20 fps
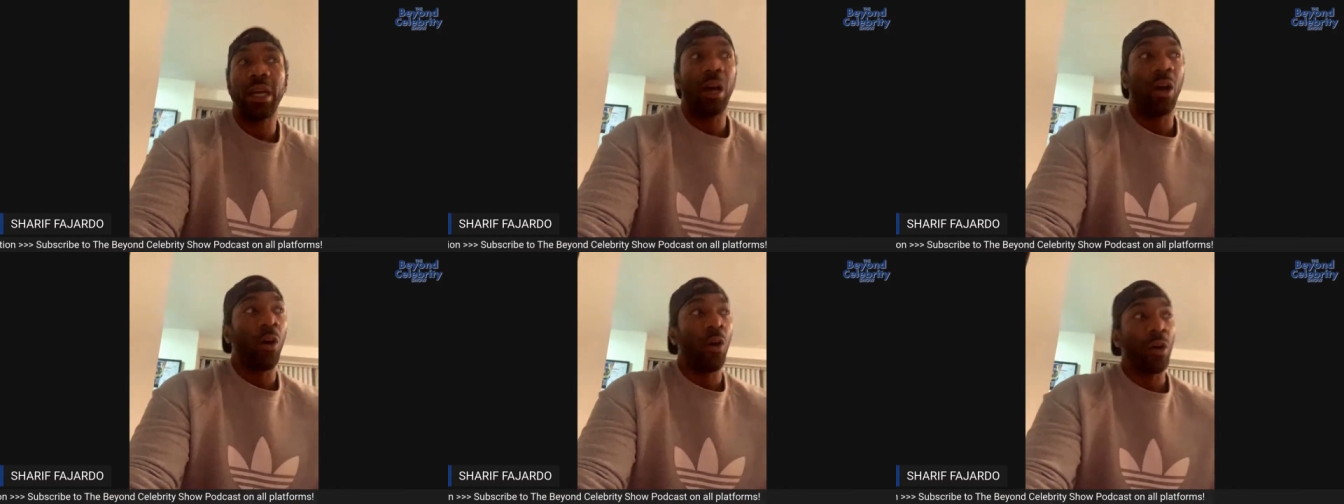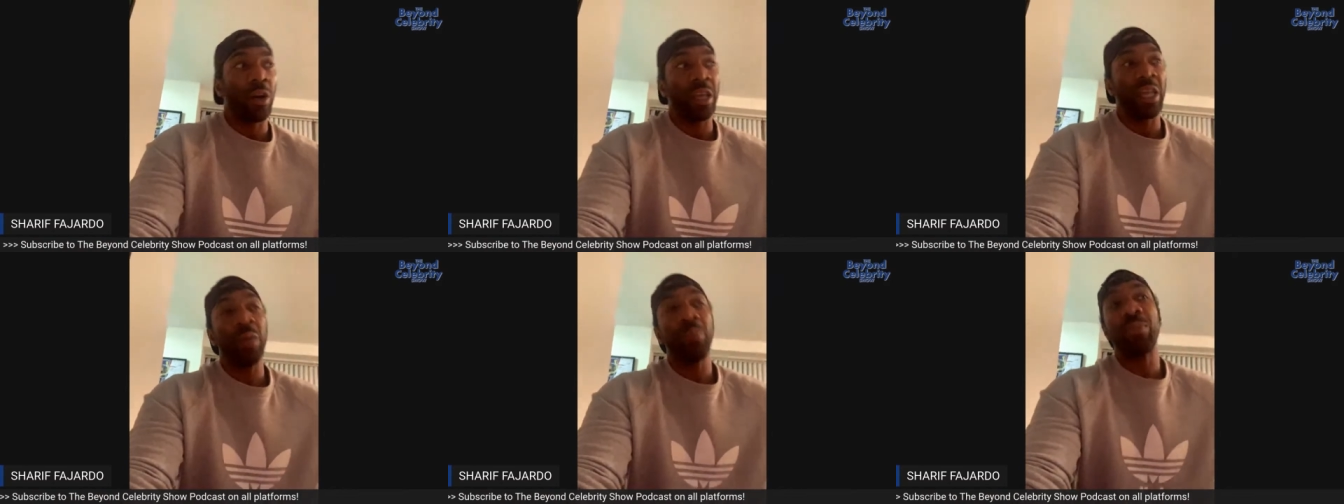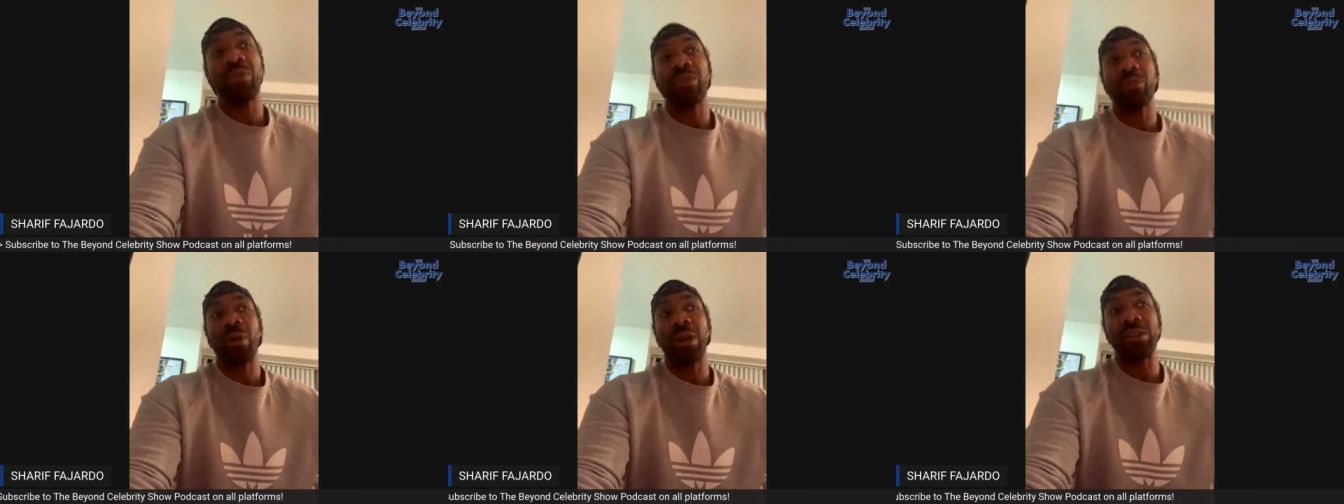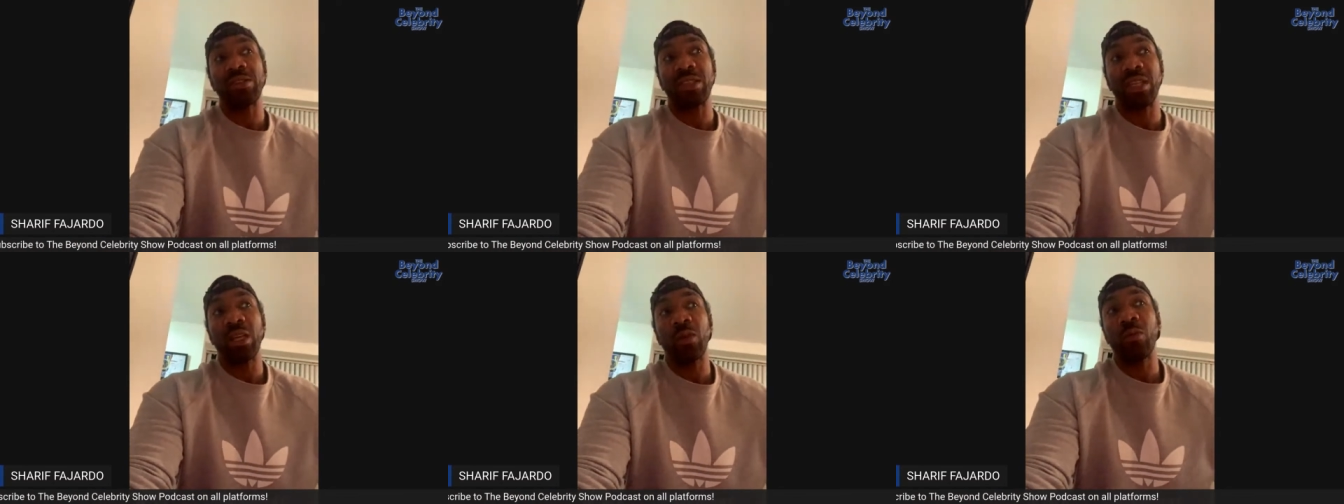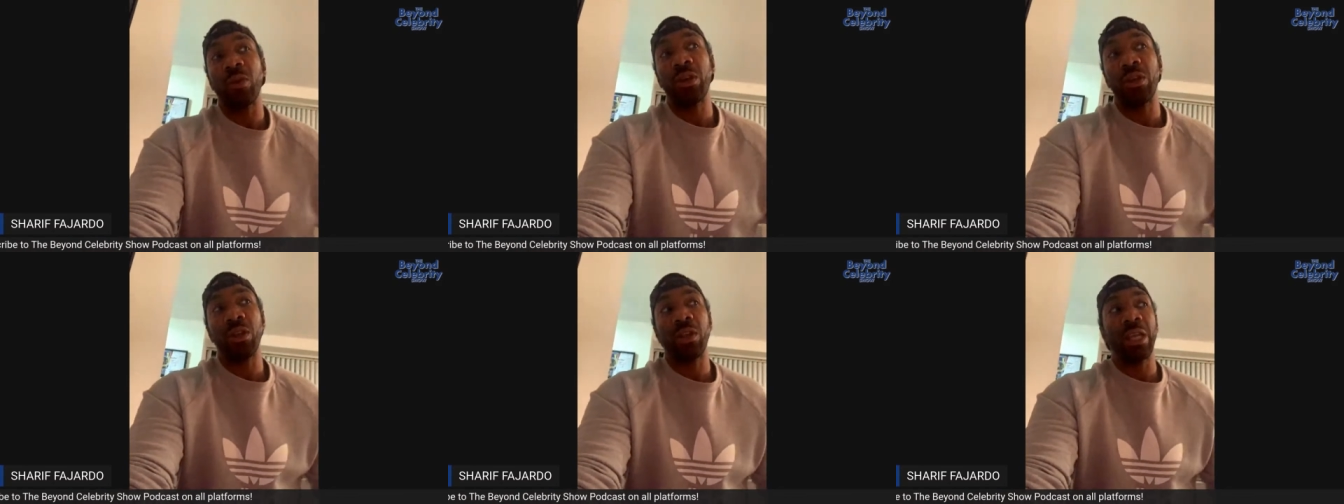Or hip thrusting,
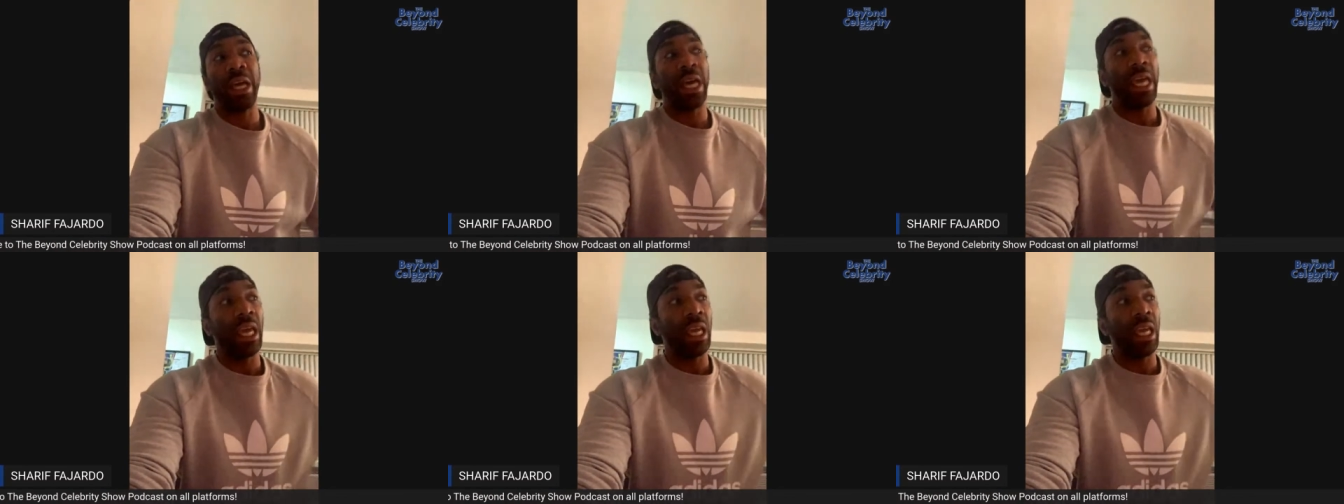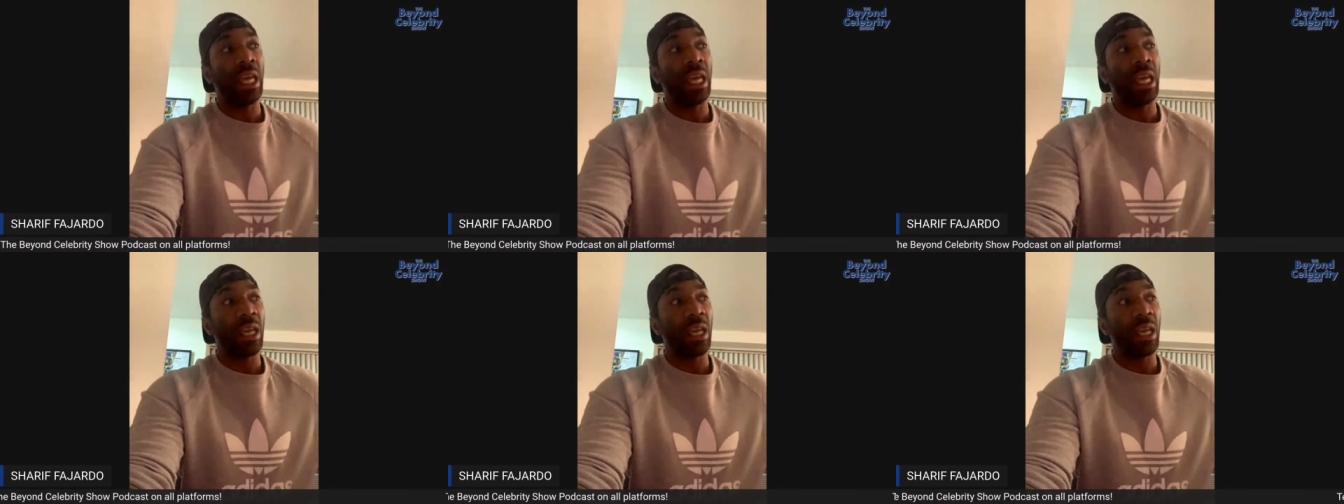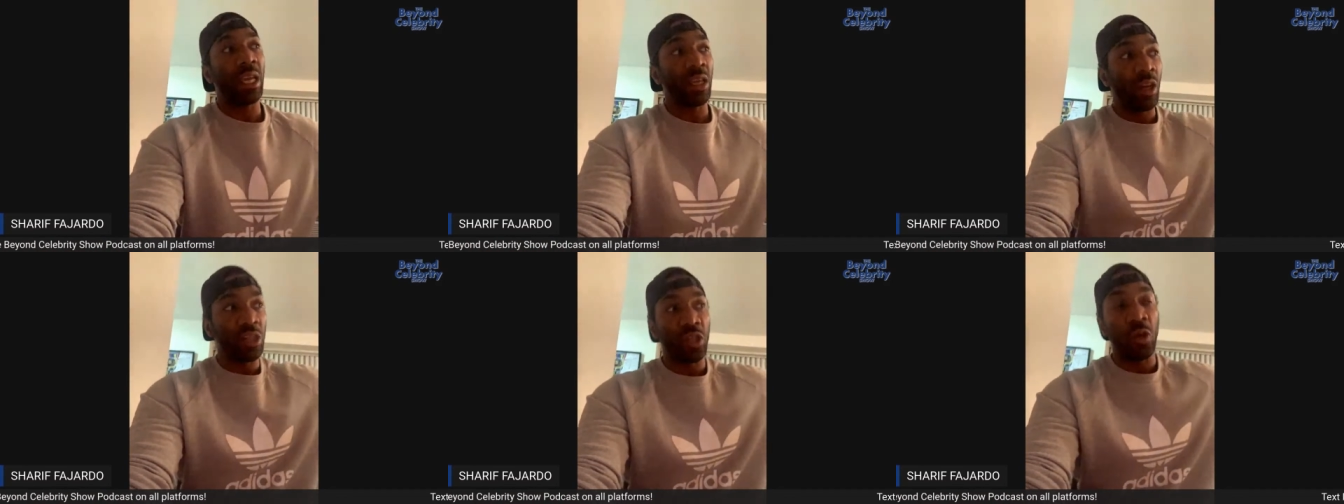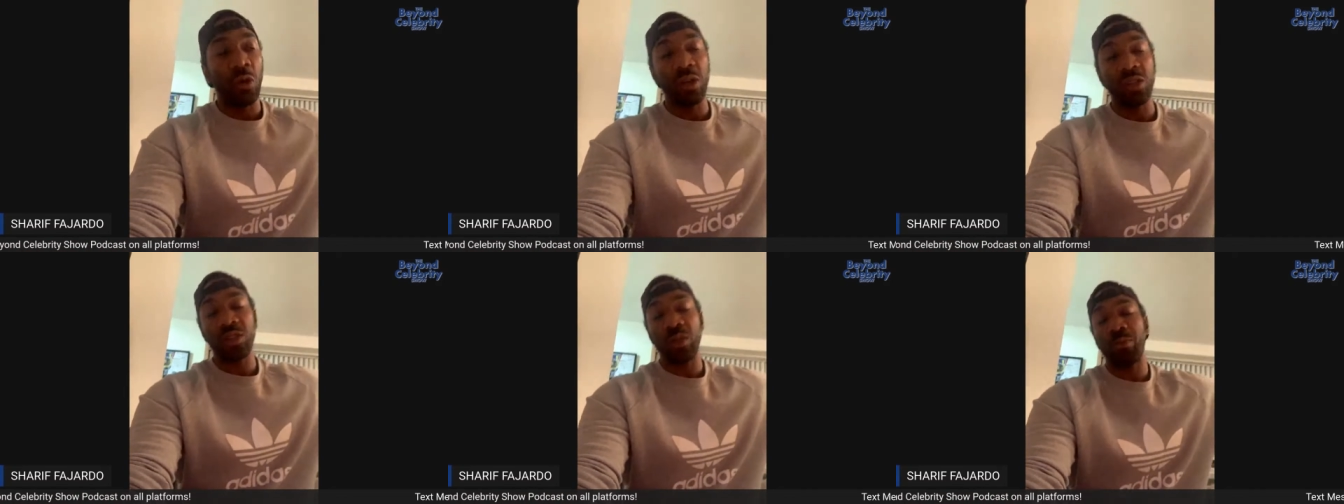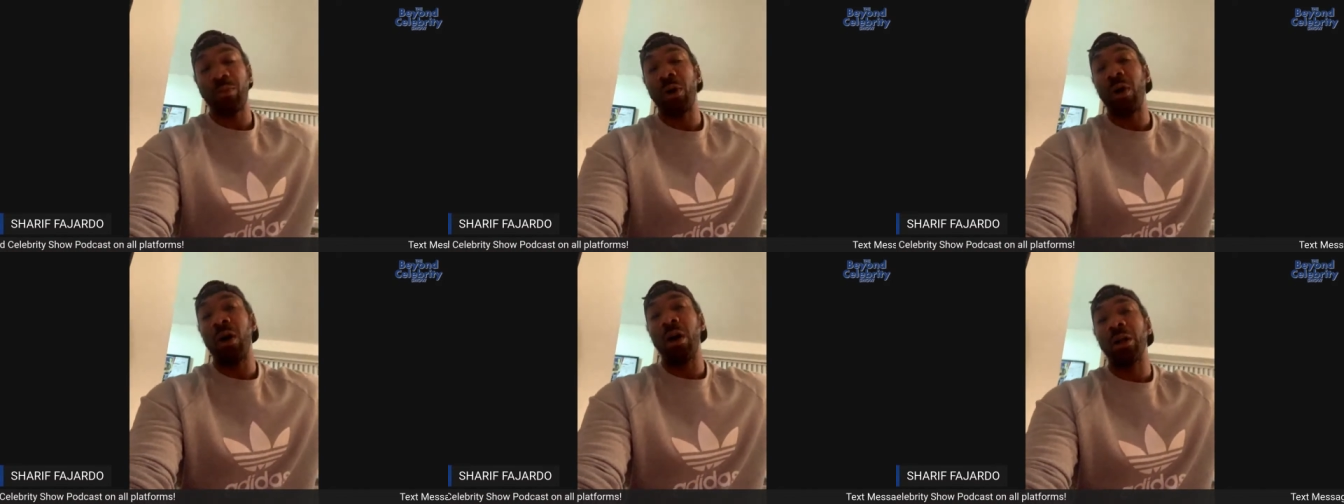where you're laying, your
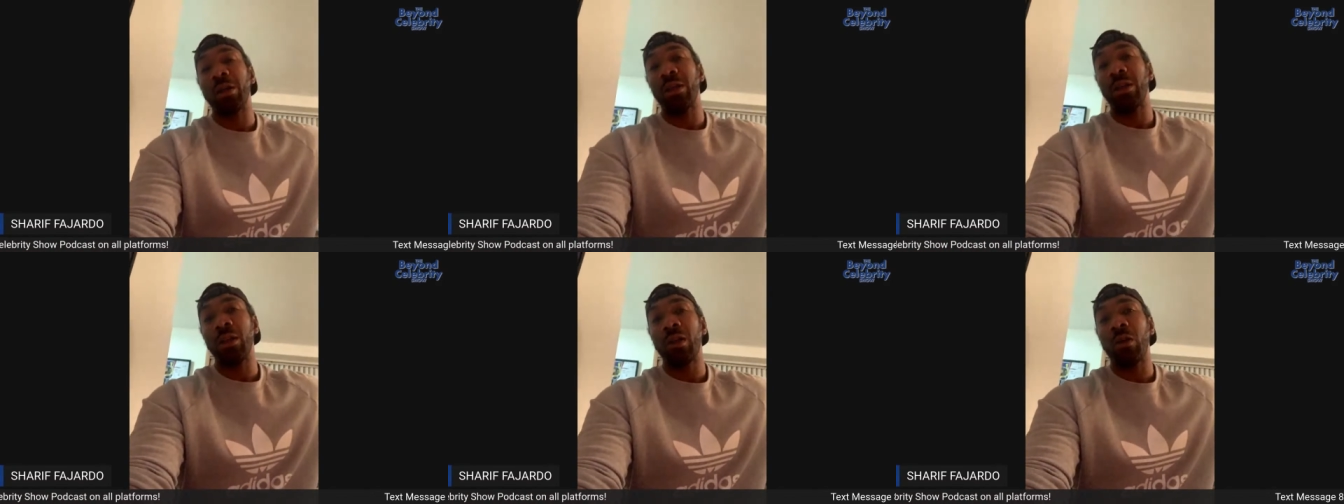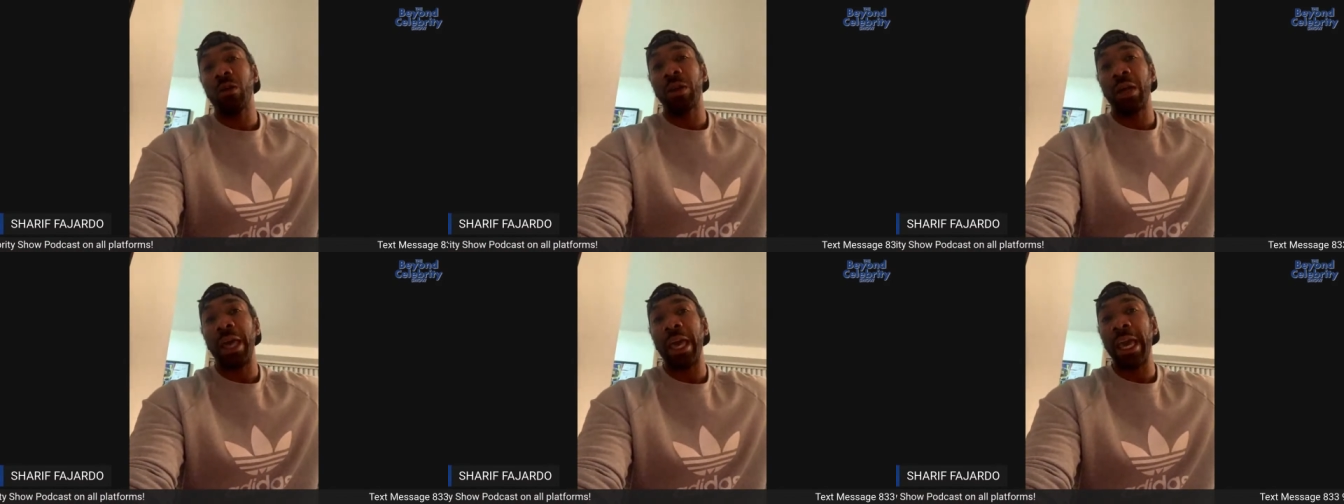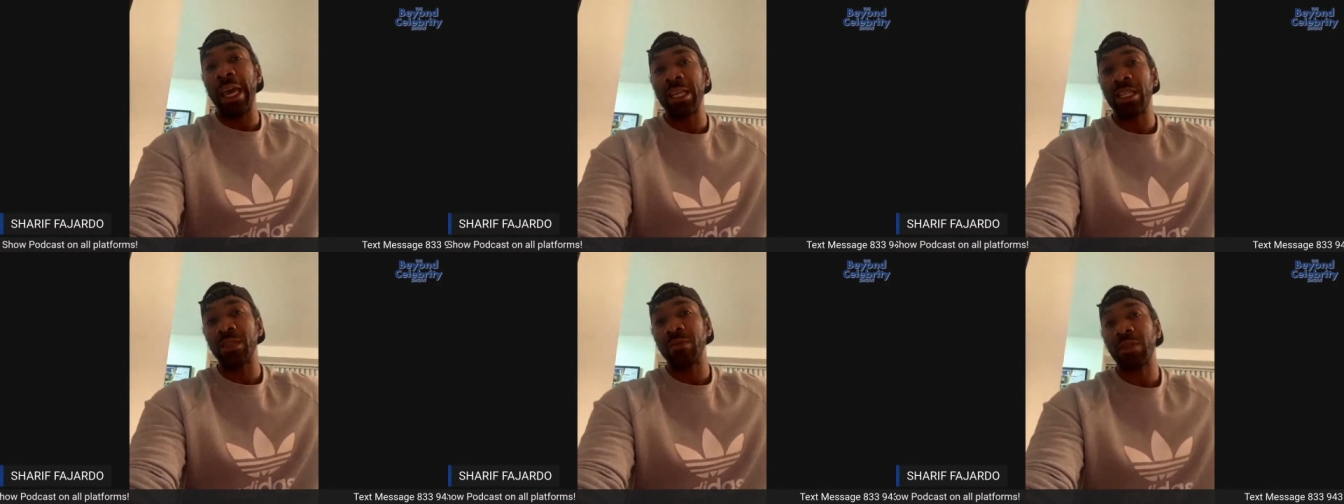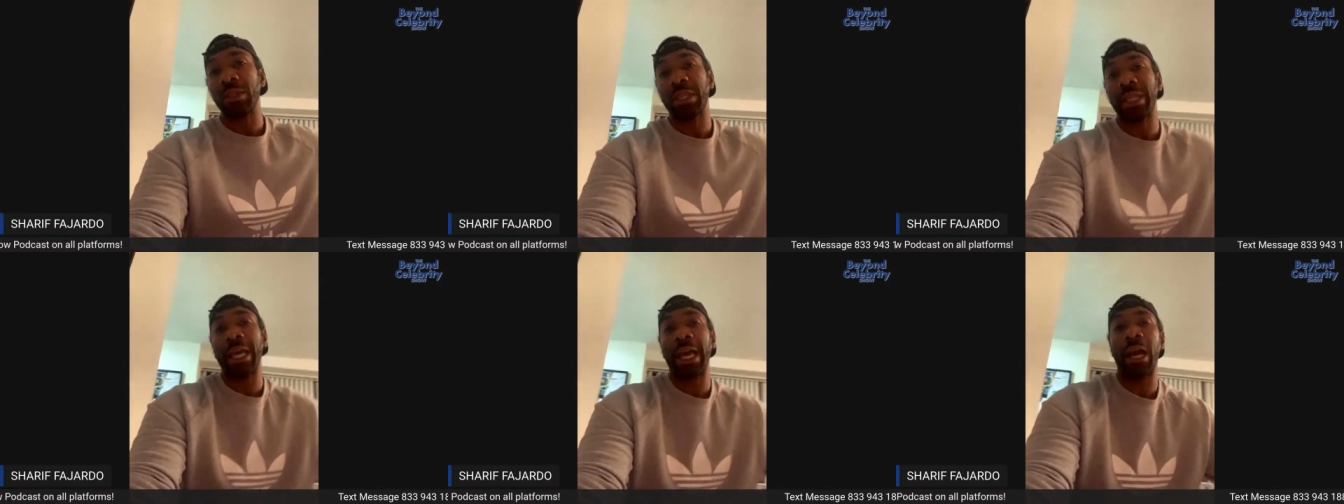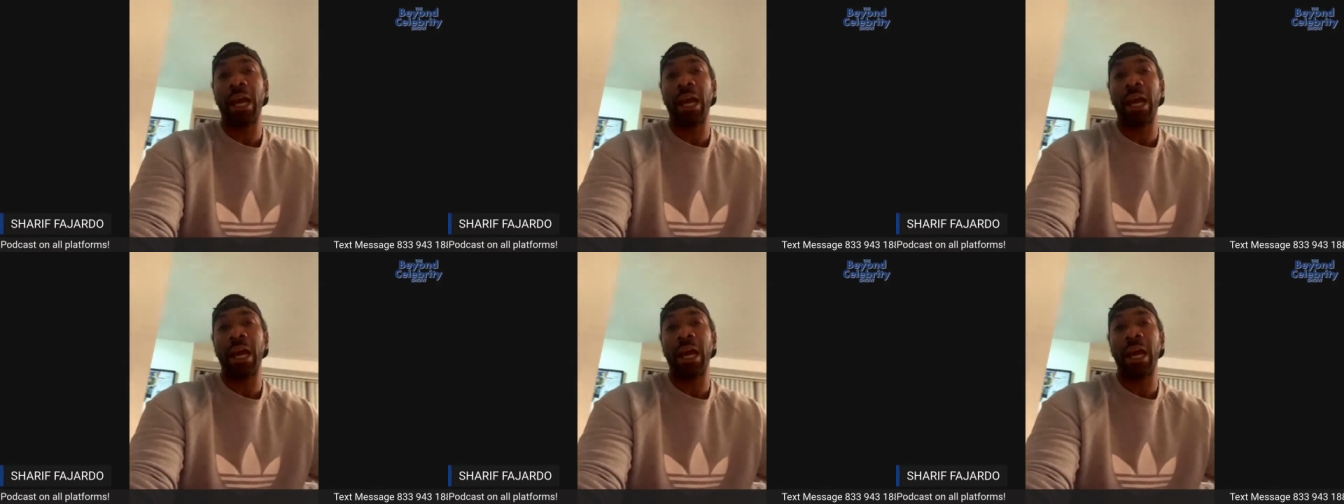shoulders upon, on the edge of the